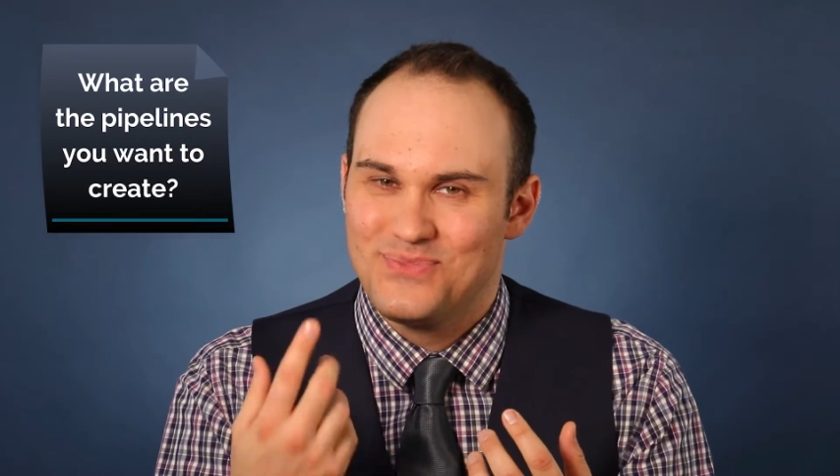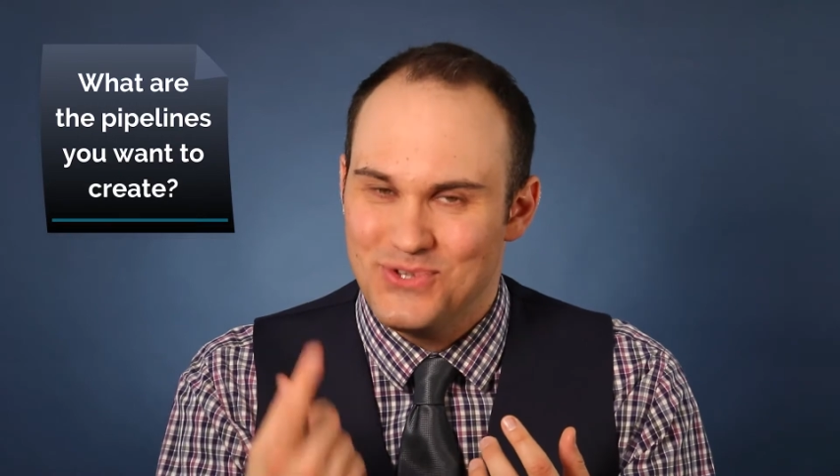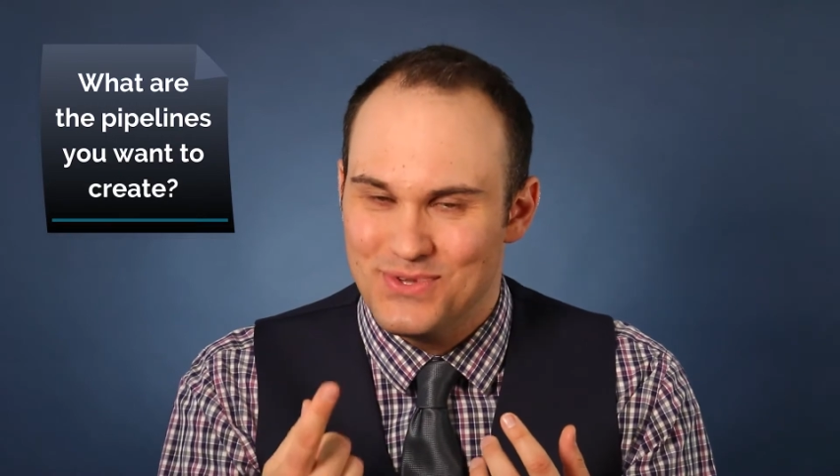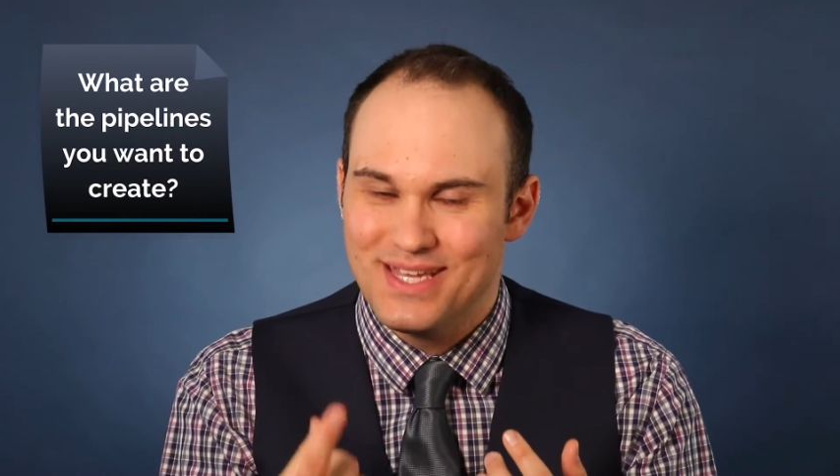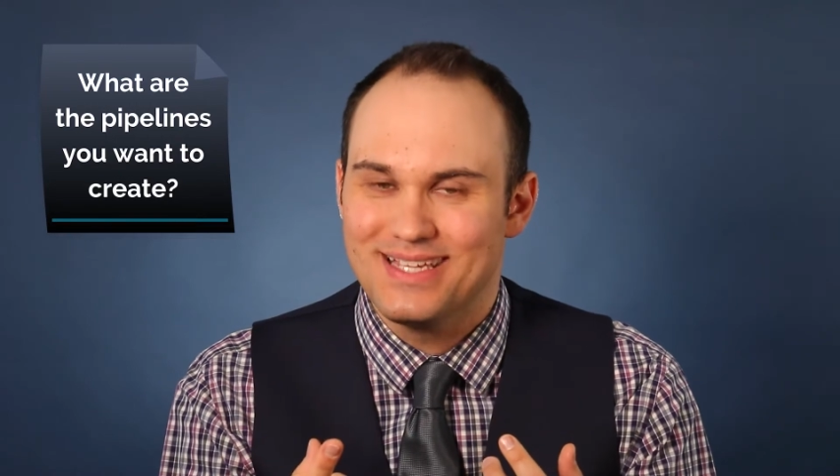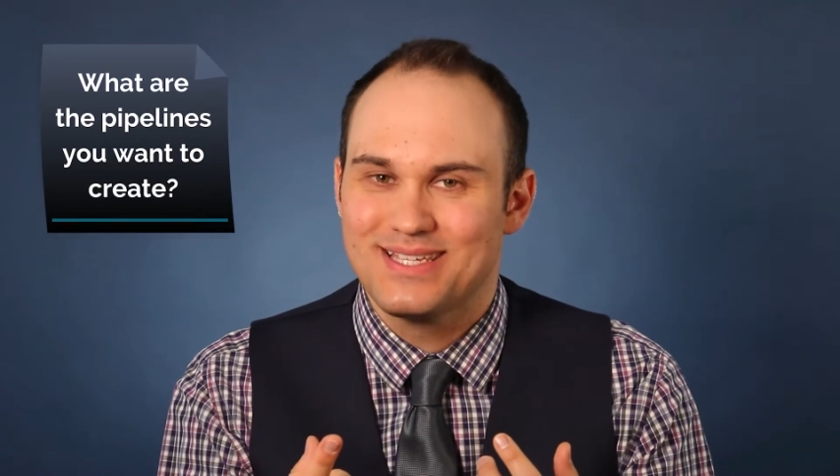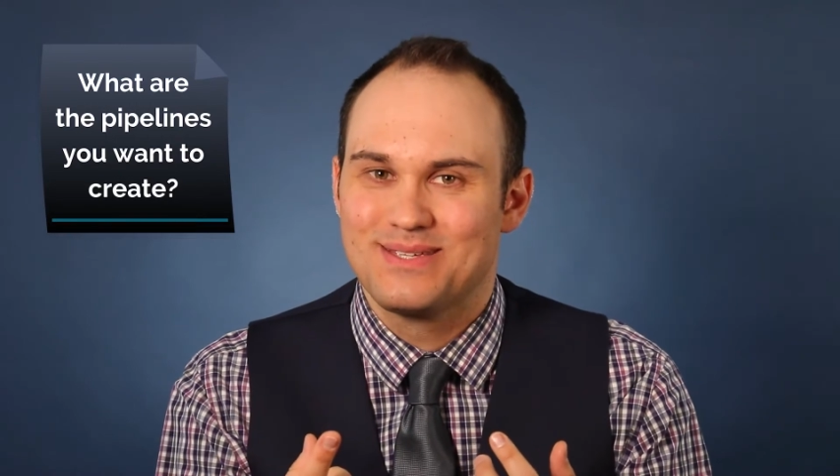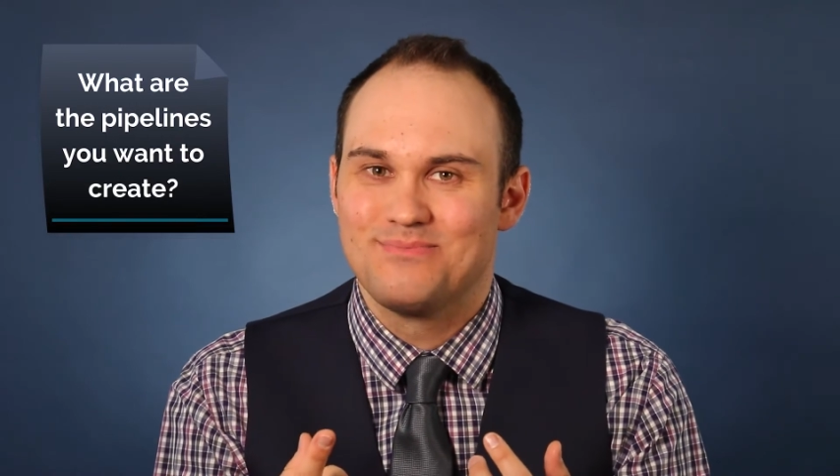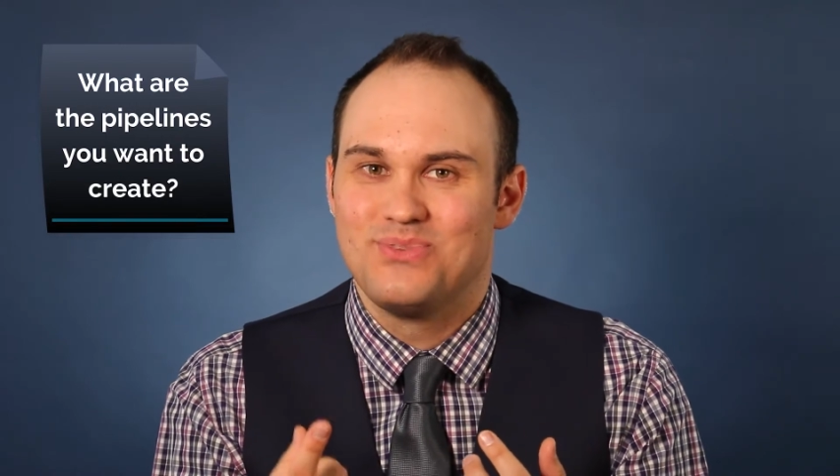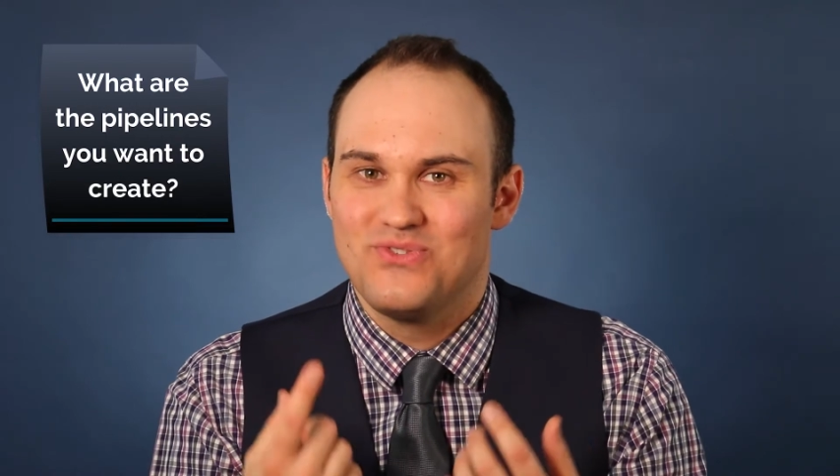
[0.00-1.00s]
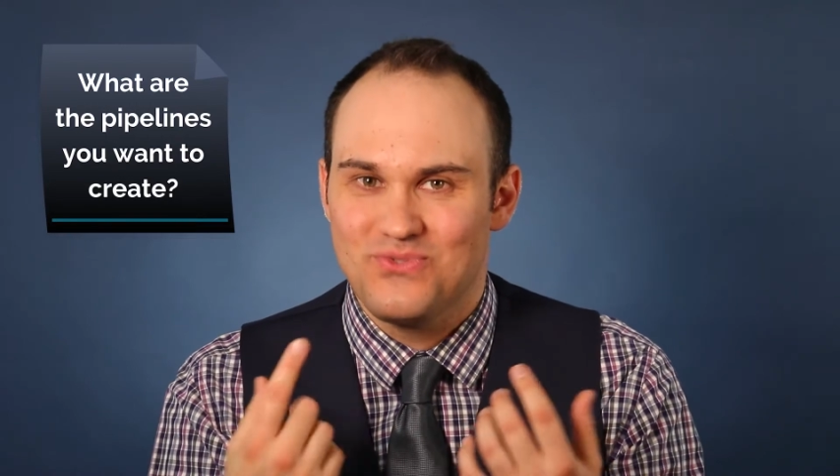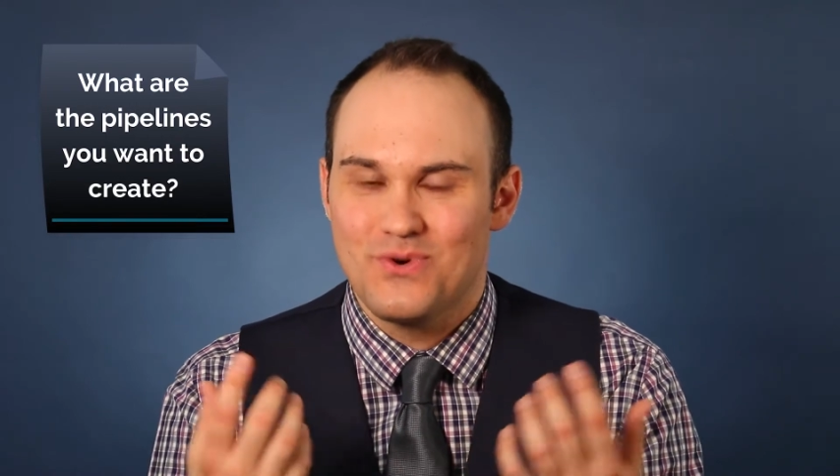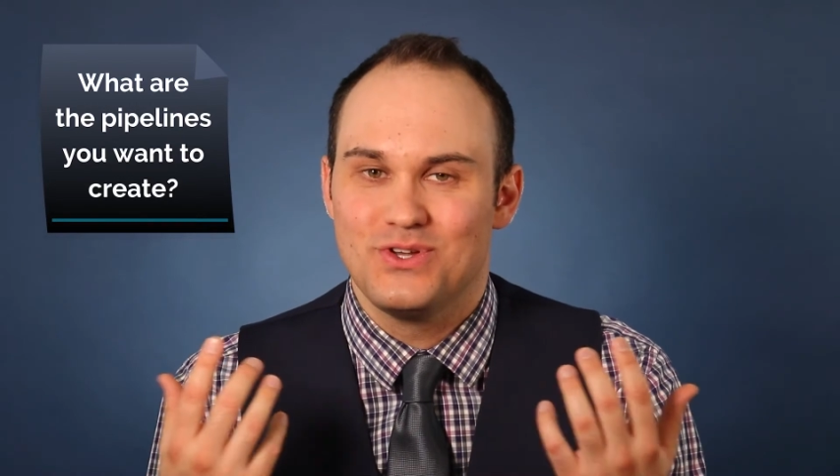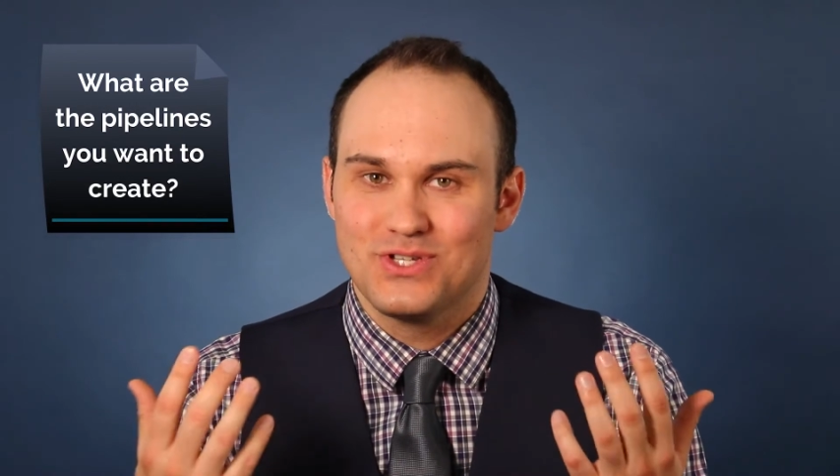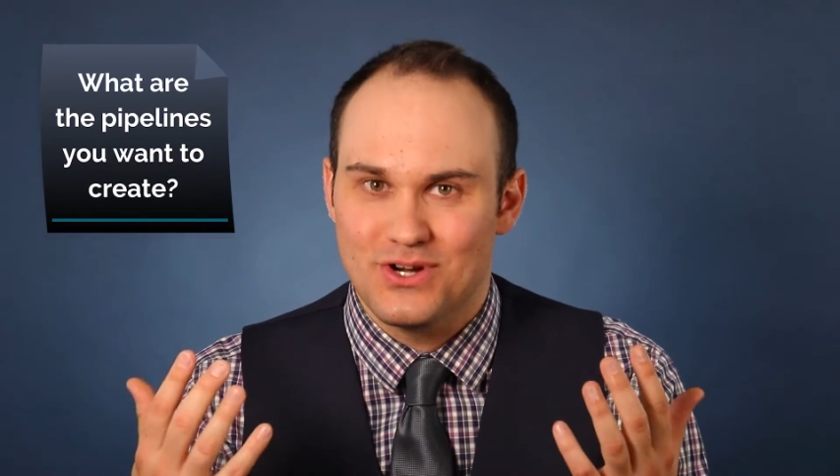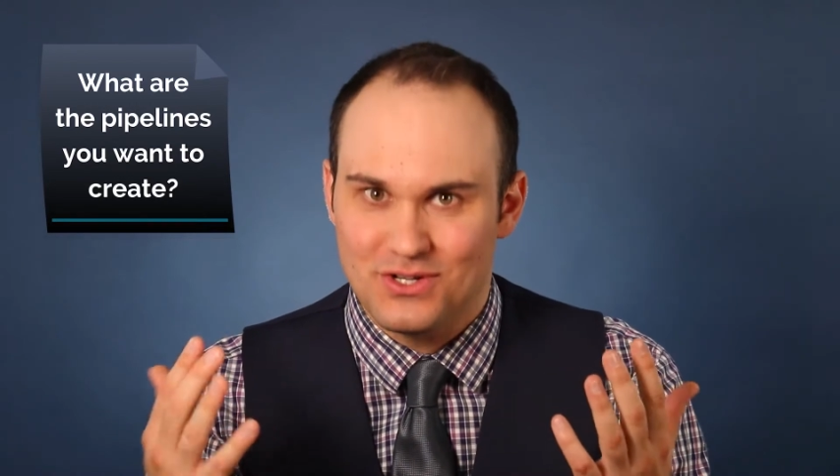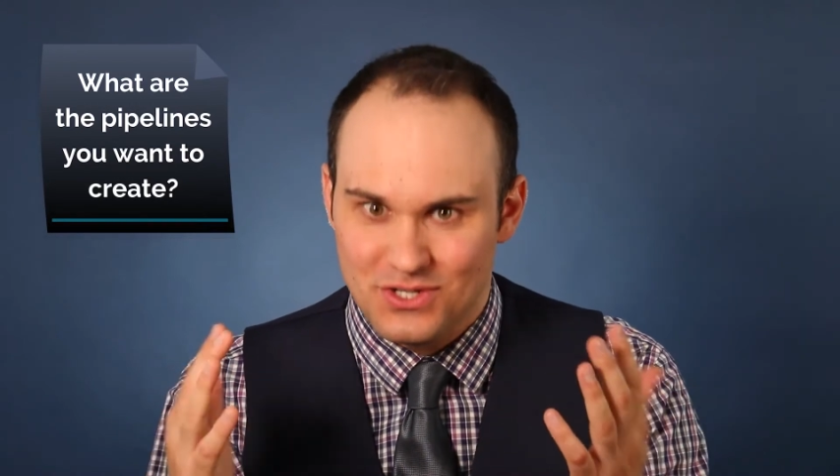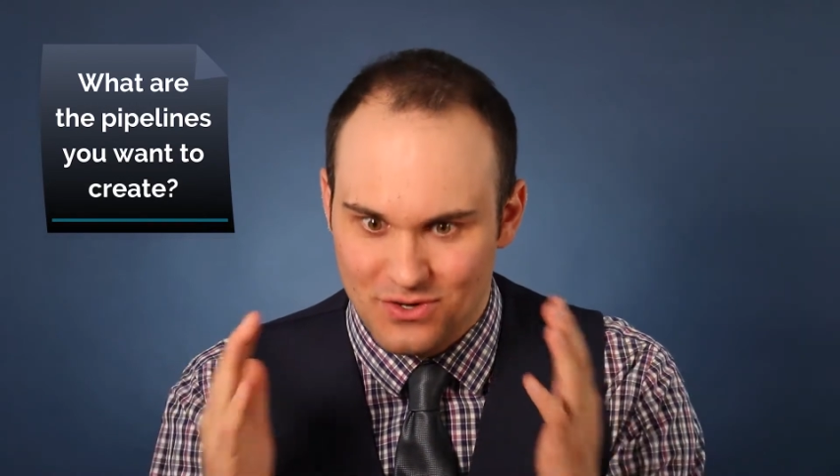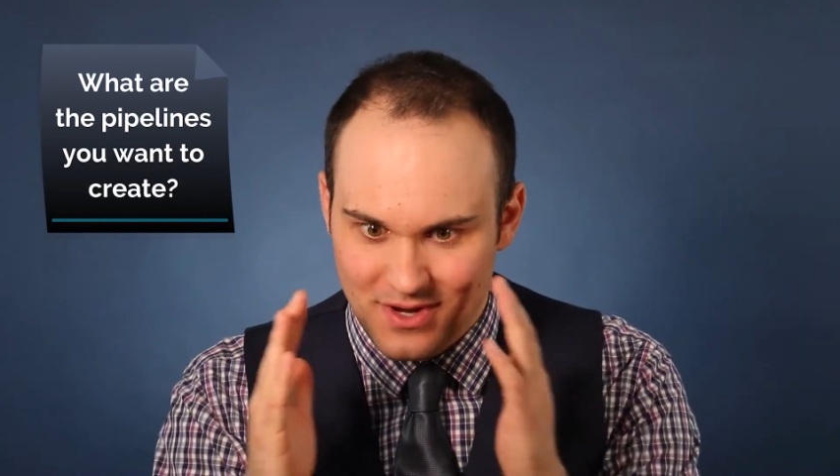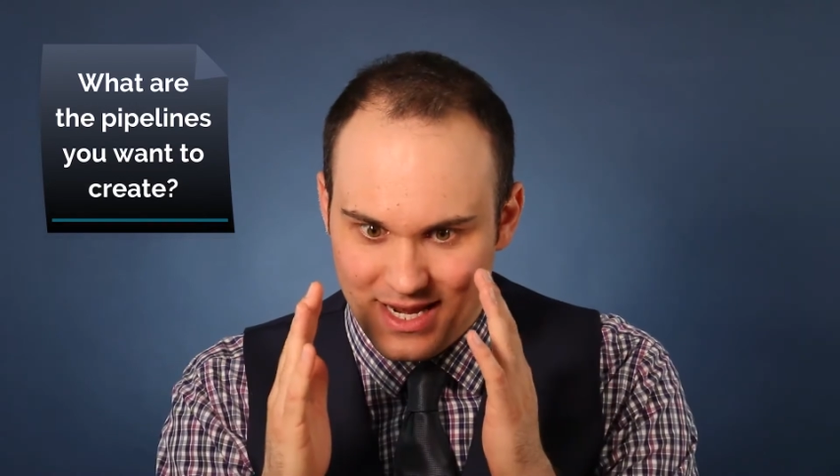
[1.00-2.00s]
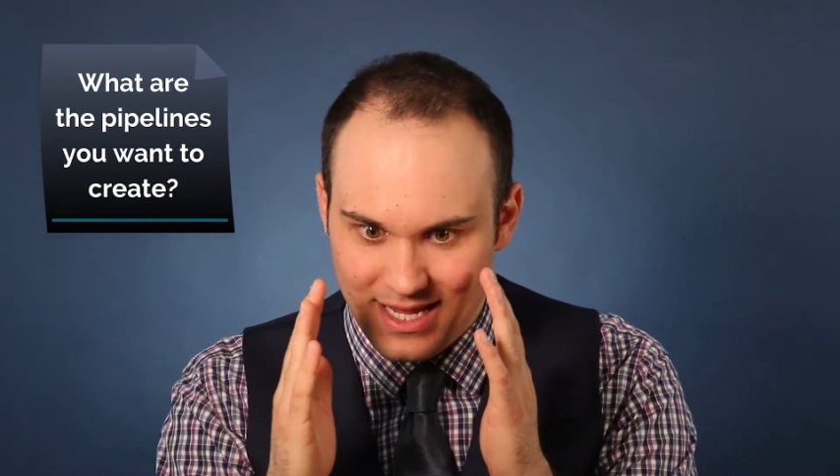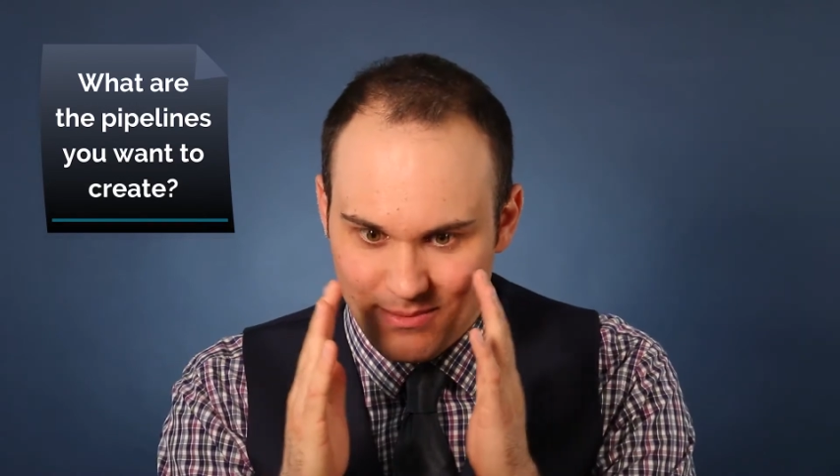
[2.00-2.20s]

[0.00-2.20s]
do this before you start just creating